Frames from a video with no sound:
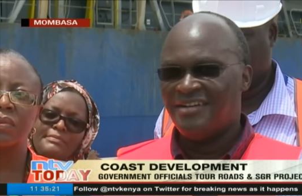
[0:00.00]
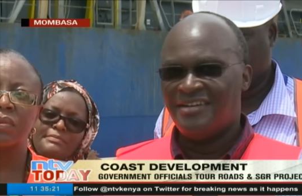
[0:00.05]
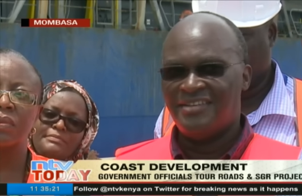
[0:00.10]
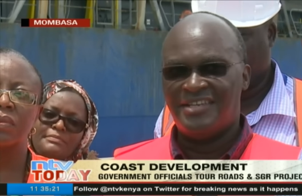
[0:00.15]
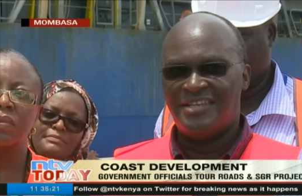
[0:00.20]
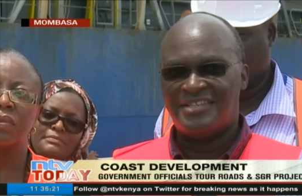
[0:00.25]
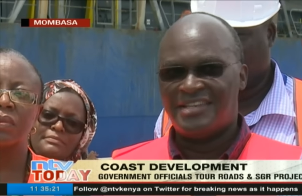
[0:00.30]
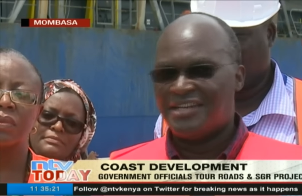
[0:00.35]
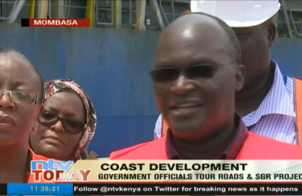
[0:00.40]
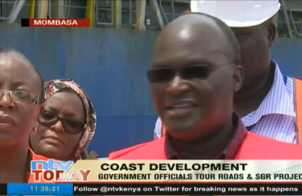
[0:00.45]

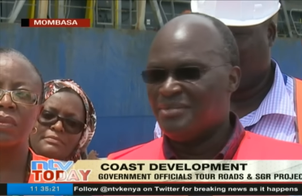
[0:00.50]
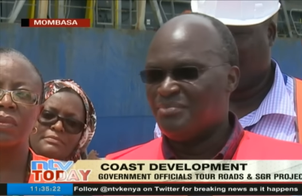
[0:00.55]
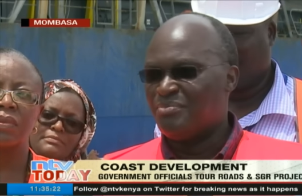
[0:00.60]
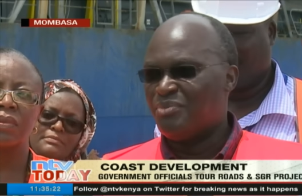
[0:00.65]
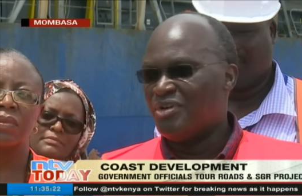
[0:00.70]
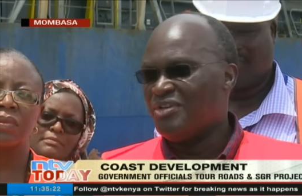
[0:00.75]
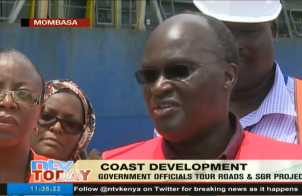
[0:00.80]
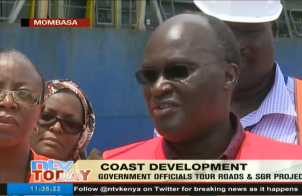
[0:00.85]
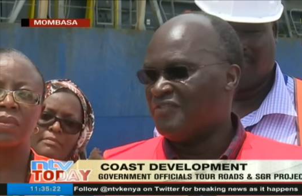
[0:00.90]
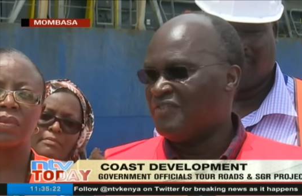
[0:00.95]
Speaker 1: the starting
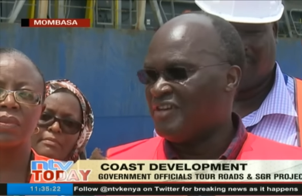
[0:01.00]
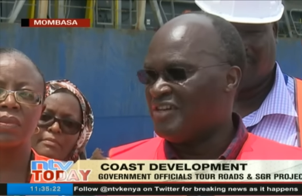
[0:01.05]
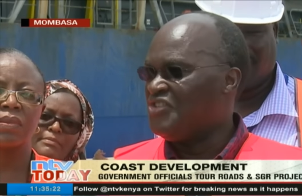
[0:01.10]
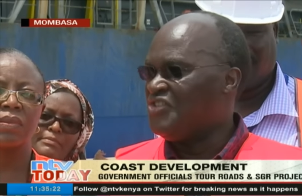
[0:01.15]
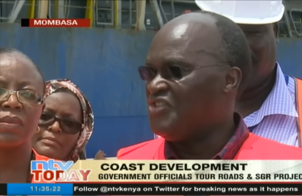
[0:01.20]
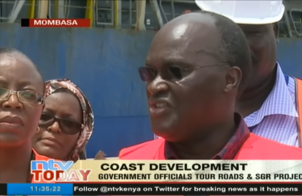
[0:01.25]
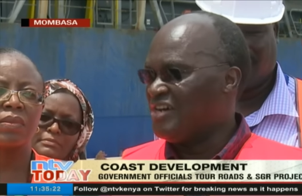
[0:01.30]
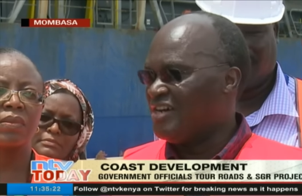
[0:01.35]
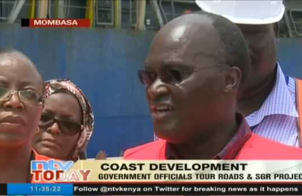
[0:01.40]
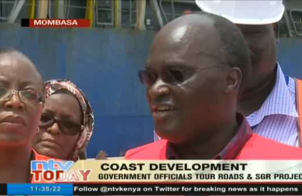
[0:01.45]
point of
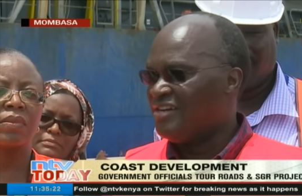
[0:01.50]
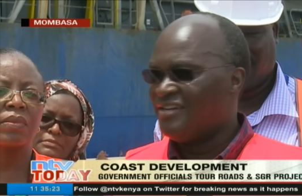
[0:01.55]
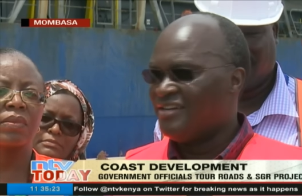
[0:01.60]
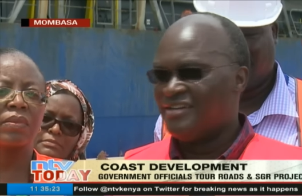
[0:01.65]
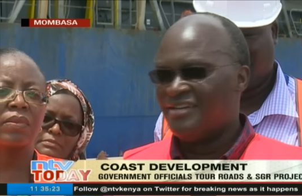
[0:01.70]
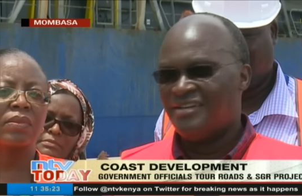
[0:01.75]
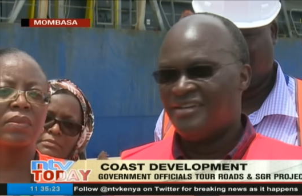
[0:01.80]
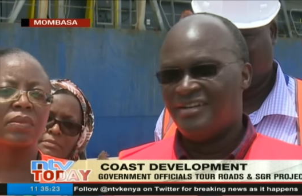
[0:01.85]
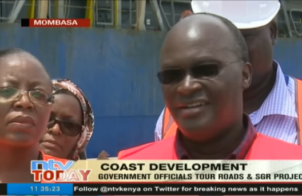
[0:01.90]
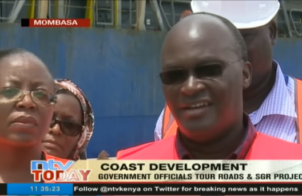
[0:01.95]
SGR.
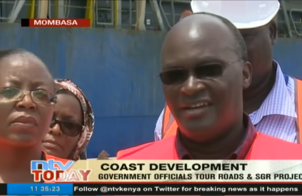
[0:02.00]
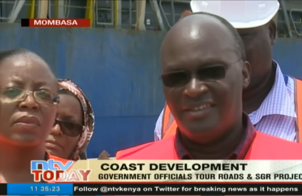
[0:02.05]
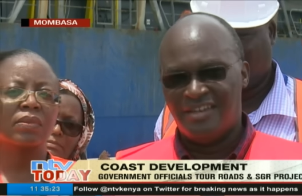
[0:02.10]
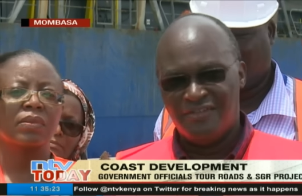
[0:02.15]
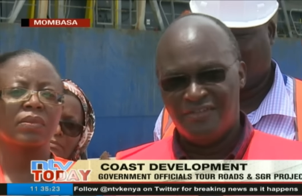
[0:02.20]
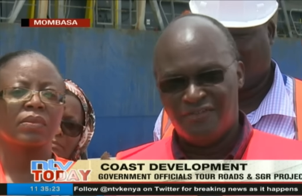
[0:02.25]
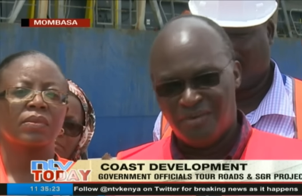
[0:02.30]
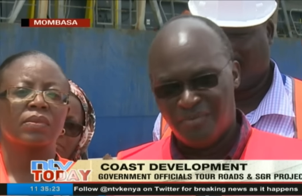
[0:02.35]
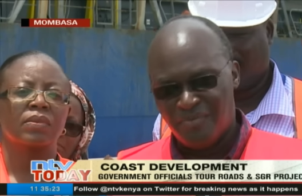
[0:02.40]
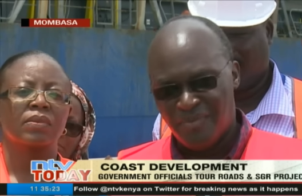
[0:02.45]
And
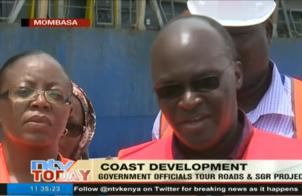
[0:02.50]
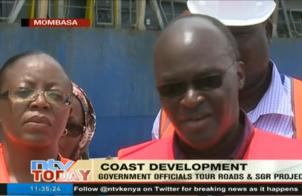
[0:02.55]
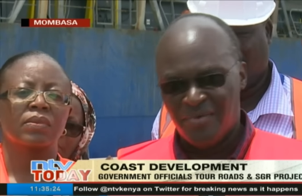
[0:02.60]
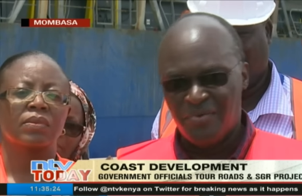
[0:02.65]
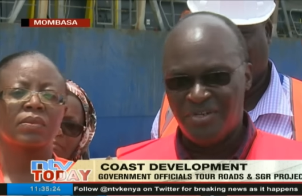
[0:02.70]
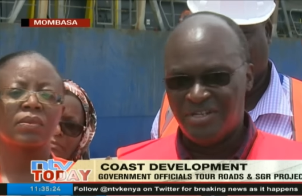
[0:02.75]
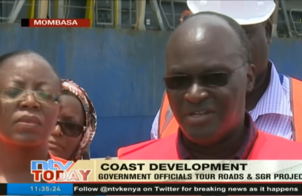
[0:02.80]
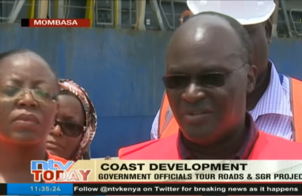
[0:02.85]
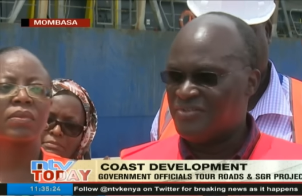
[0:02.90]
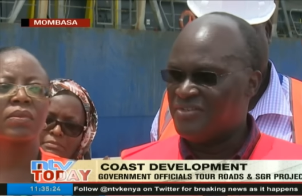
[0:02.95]
then from there,
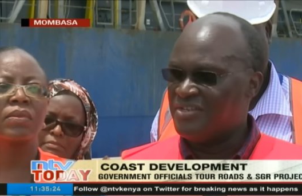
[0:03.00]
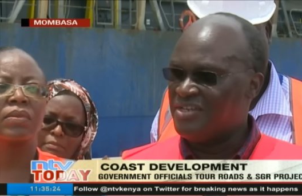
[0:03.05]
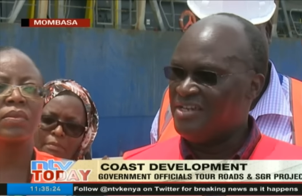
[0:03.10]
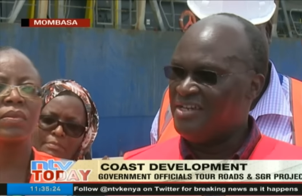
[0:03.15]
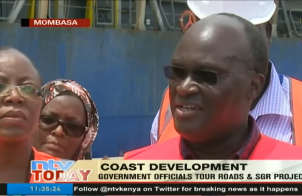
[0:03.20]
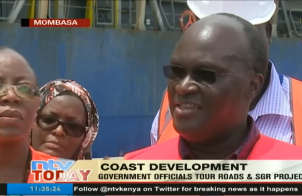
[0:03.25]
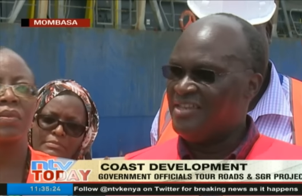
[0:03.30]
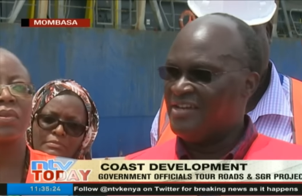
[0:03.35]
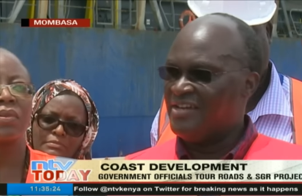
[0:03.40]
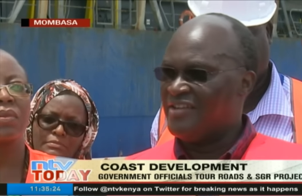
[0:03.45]
we shall
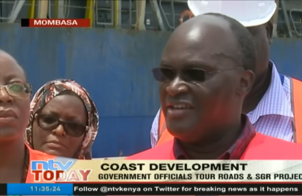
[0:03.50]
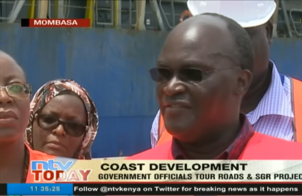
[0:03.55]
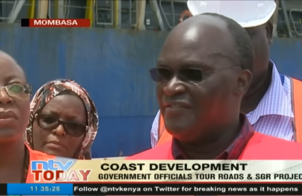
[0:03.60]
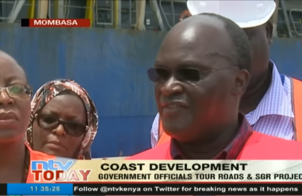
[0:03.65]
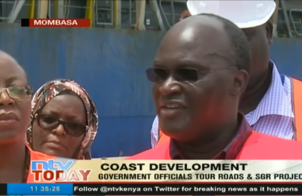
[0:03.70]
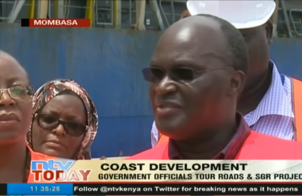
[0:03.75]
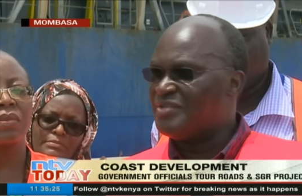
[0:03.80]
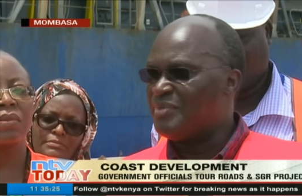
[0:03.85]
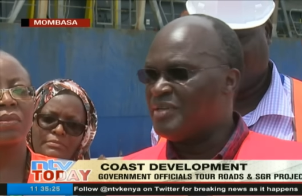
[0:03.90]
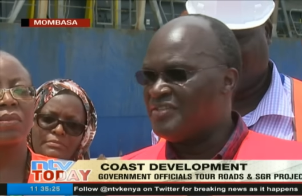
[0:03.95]
see the other
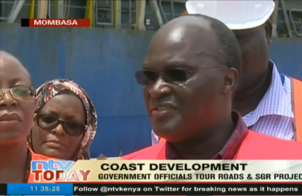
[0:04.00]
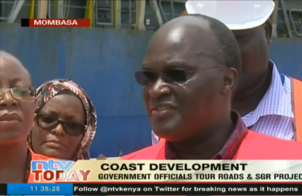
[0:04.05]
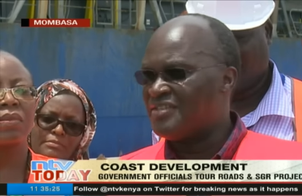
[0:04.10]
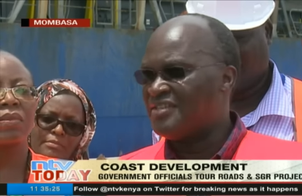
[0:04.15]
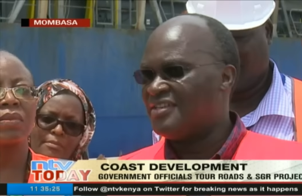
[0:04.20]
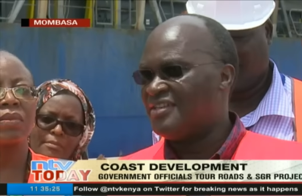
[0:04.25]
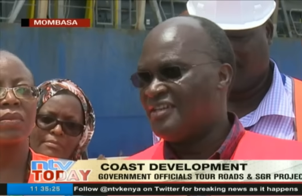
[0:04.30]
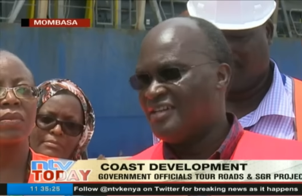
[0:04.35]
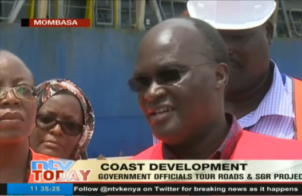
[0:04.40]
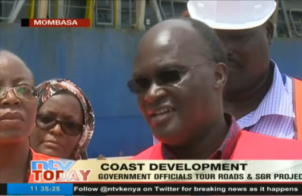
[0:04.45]

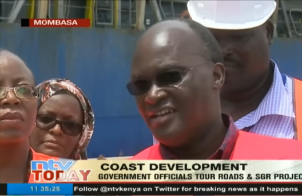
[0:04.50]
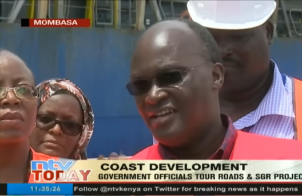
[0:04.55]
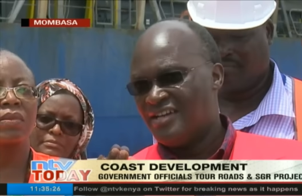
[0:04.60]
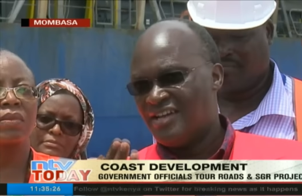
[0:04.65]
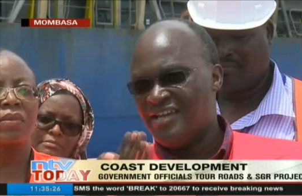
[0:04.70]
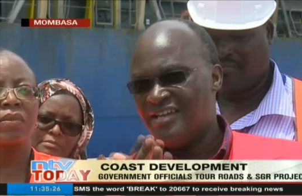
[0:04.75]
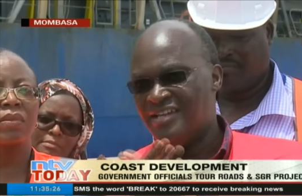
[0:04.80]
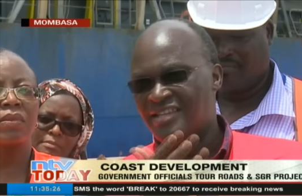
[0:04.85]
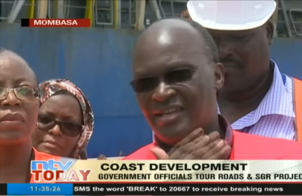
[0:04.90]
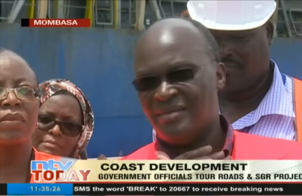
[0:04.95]
investments,
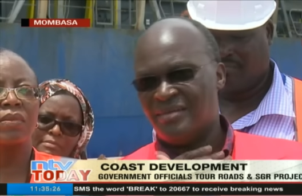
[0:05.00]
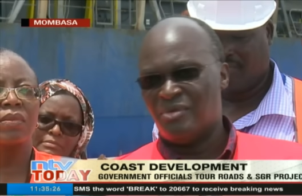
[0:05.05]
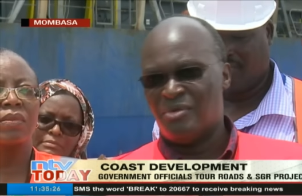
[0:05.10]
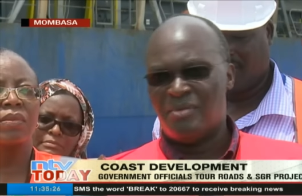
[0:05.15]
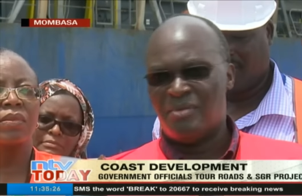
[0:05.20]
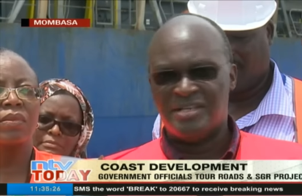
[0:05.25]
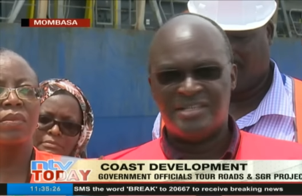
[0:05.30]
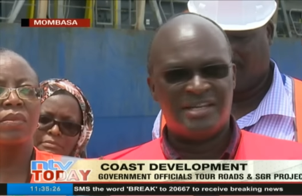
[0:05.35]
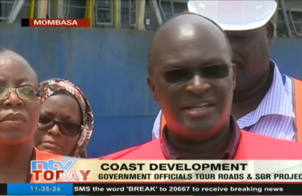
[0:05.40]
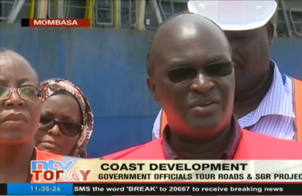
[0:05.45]
like the
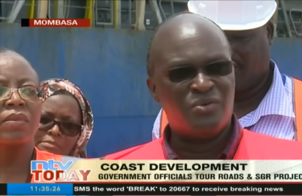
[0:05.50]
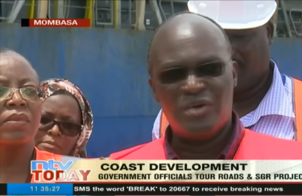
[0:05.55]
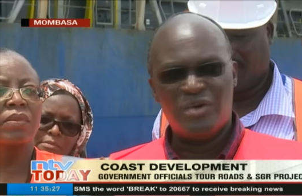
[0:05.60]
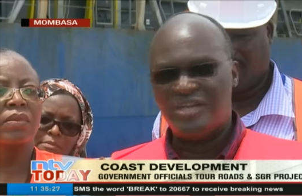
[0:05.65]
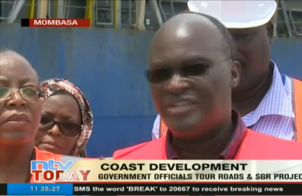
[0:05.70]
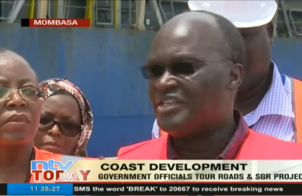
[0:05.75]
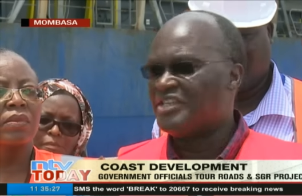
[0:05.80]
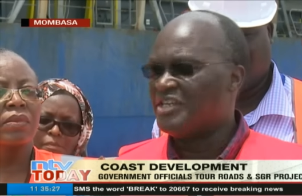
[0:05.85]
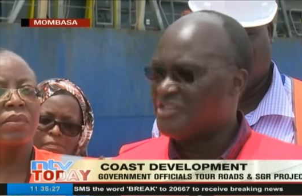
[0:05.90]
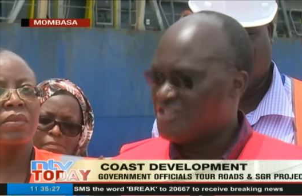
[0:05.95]
Mombasa
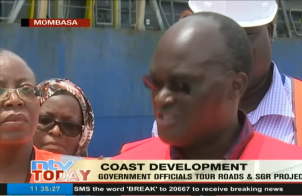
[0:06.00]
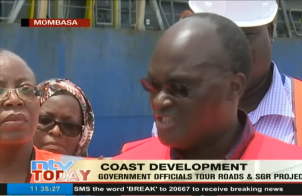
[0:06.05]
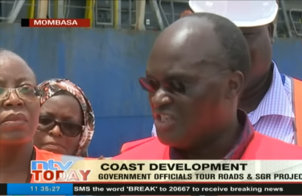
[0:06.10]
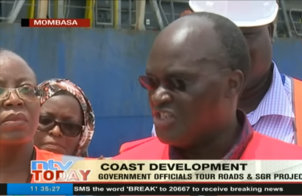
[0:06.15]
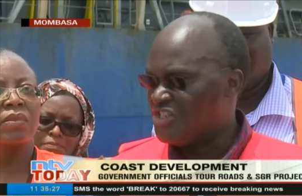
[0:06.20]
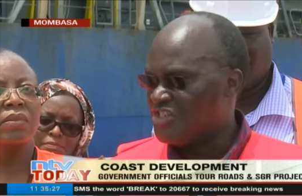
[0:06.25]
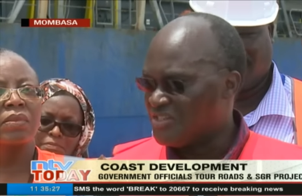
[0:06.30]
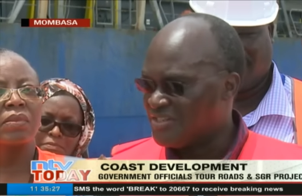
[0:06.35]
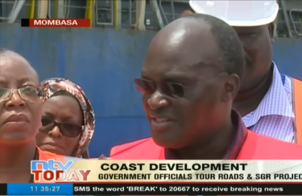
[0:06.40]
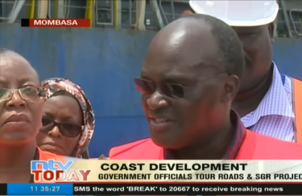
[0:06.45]
West
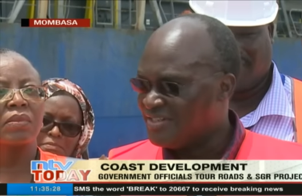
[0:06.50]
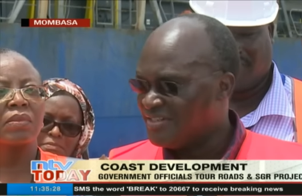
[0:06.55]
Station.